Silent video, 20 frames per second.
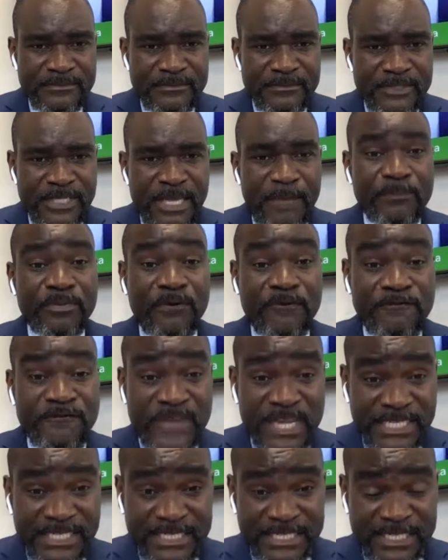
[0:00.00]
we
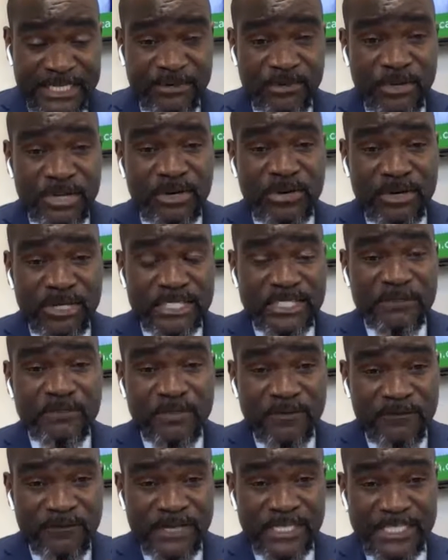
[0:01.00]
call it a
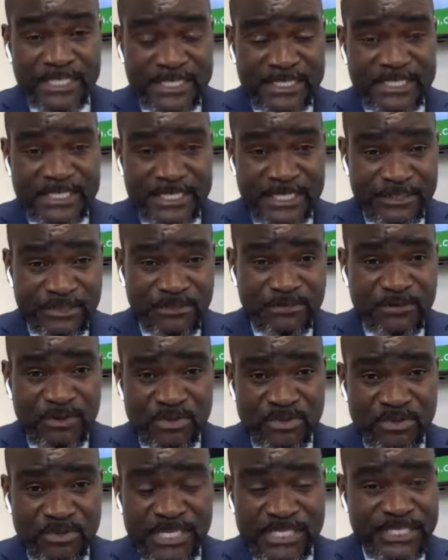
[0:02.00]
prophetic distance. Of course,
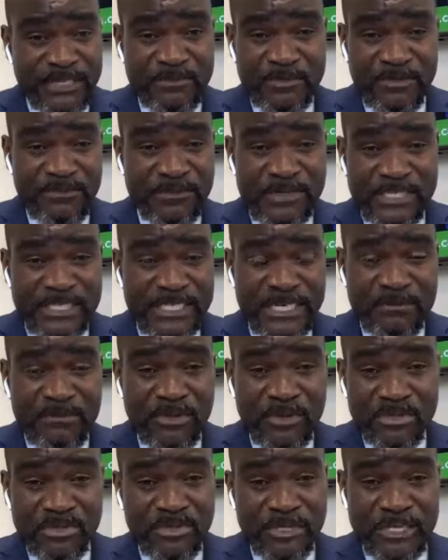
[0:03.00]
when I say prophetic,
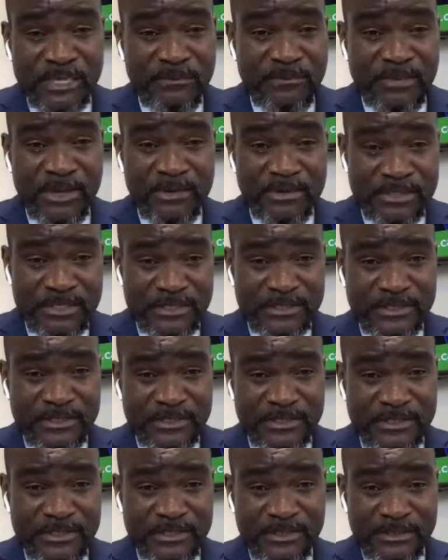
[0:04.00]
I'm not talking about
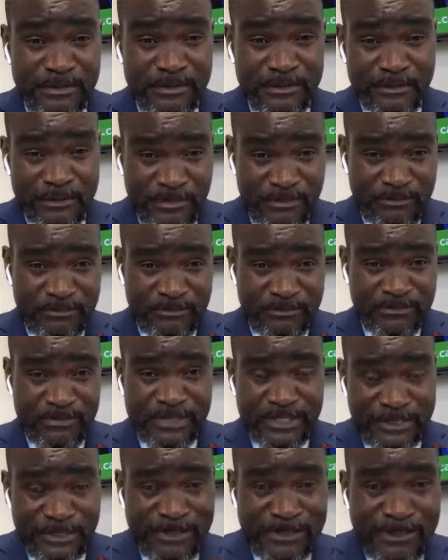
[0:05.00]
the
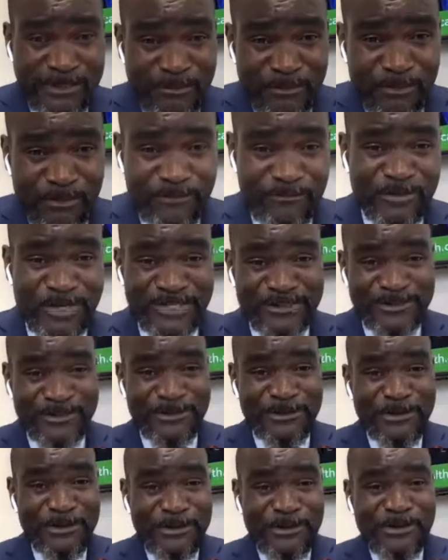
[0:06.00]
prophet movement
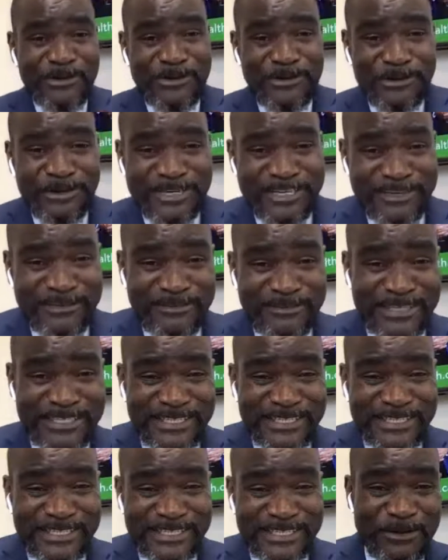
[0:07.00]
or whatever
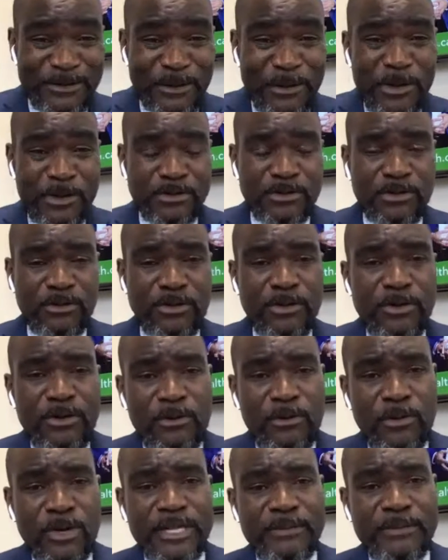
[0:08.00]
it is. No.
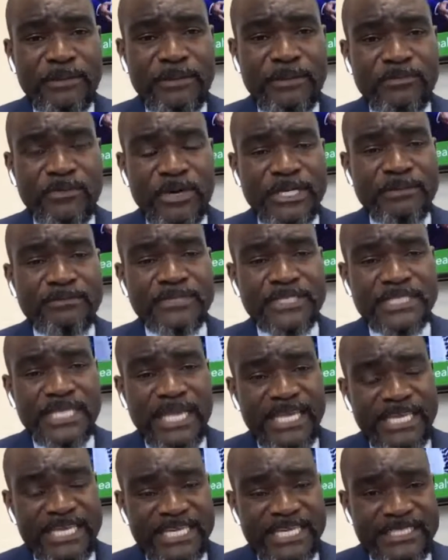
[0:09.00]
What I'm
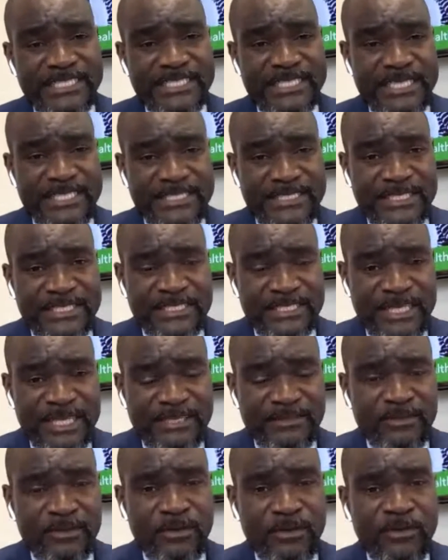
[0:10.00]
saying is
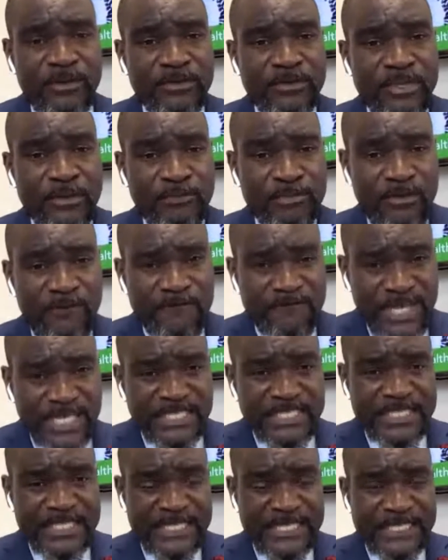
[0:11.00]
that the
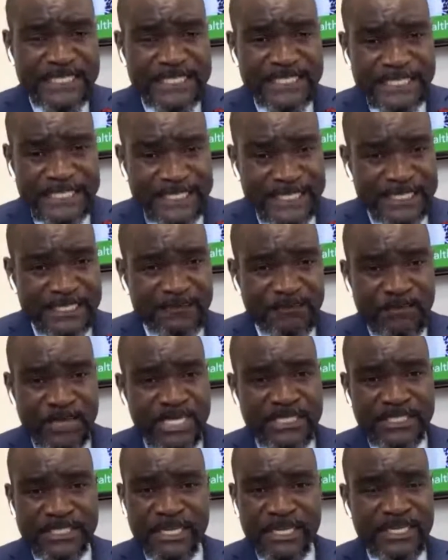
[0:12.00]
prophetic distance means
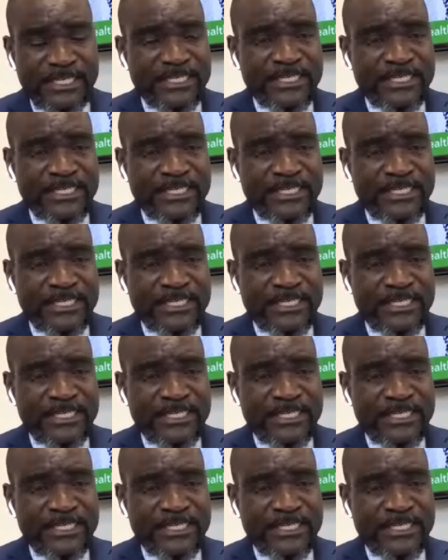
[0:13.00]
that